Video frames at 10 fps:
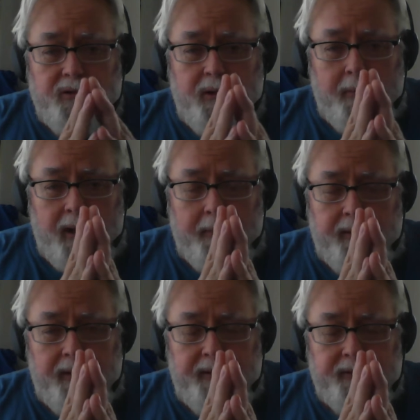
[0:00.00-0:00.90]
them up.
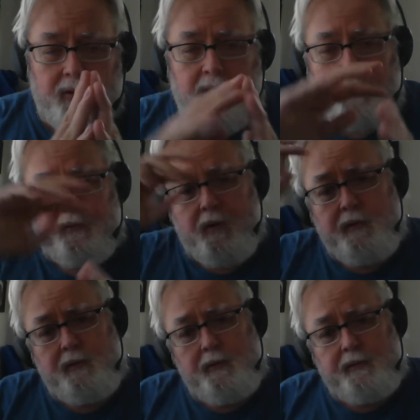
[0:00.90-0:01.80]
So contrary
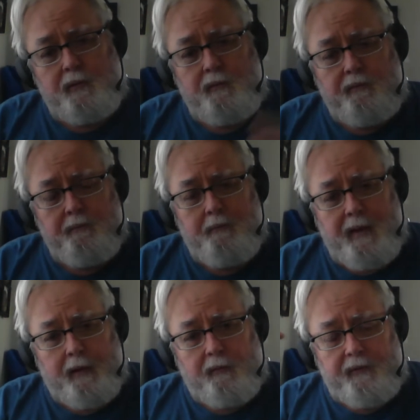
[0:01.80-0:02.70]
to the two
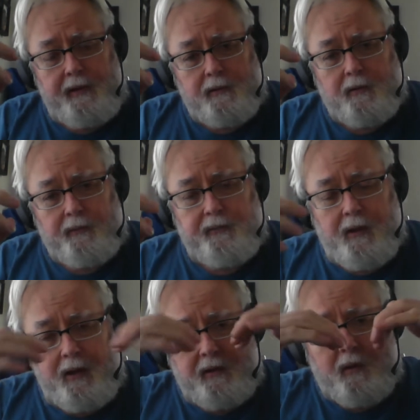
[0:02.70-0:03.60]
metal vehicles
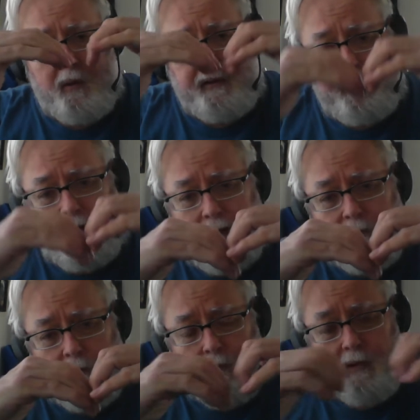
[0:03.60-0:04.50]
going down
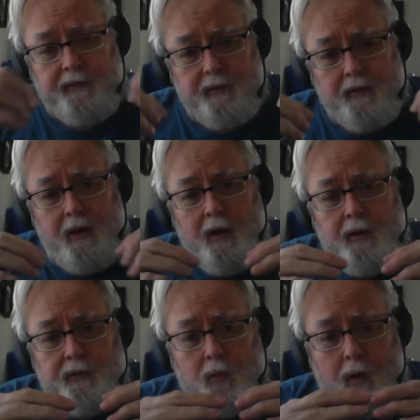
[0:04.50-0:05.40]
with the pressure,
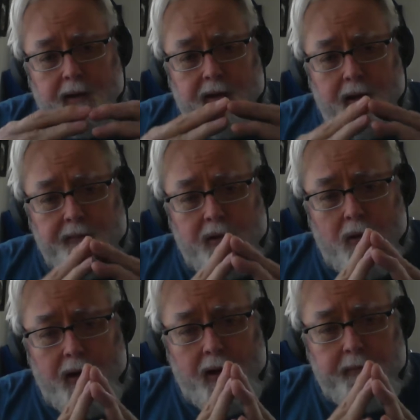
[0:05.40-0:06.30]
two whitecaps go
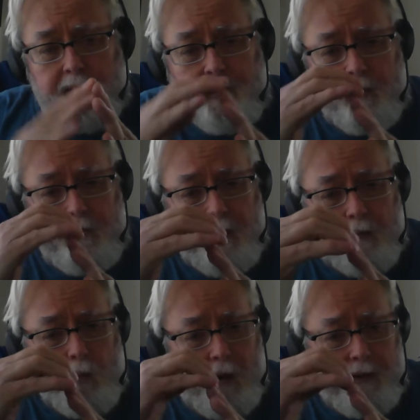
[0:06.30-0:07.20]
up. And here you got a
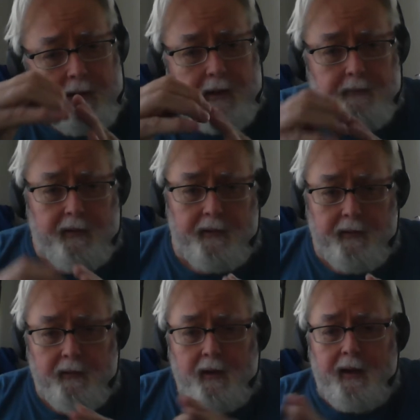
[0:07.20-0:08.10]
whitecap right
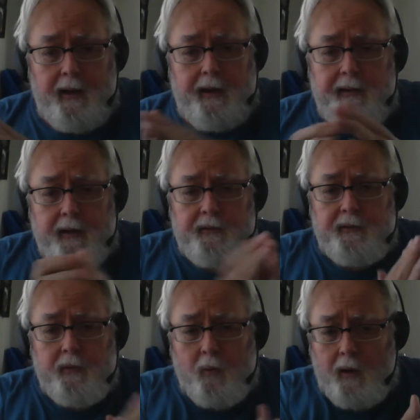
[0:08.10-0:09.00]
here. And you got these
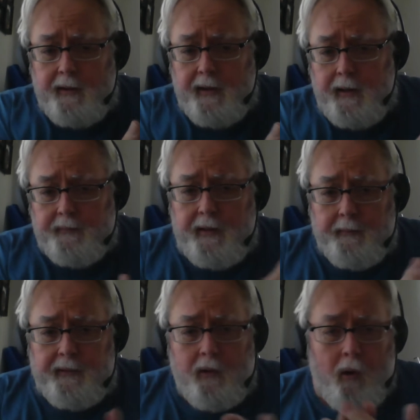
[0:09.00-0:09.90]
little whitecaps
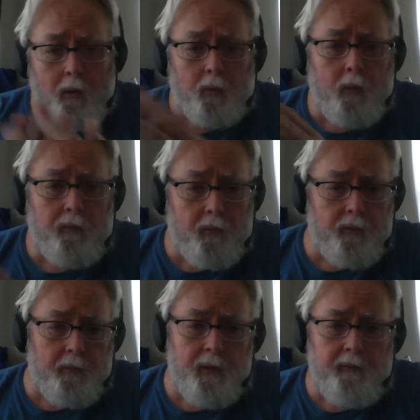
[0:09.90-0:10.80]
happening all over
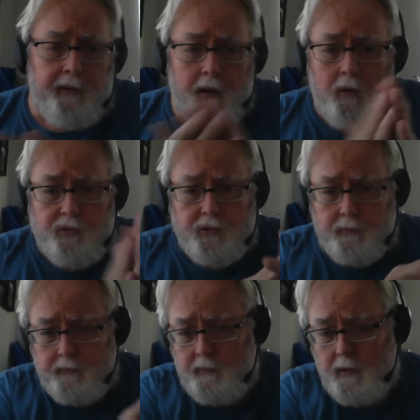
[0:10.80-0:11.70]
the moving ocean.
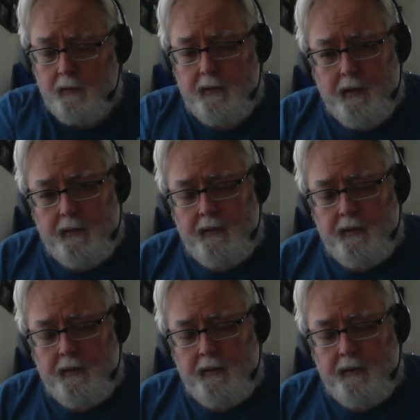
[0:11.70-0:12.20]
Okay.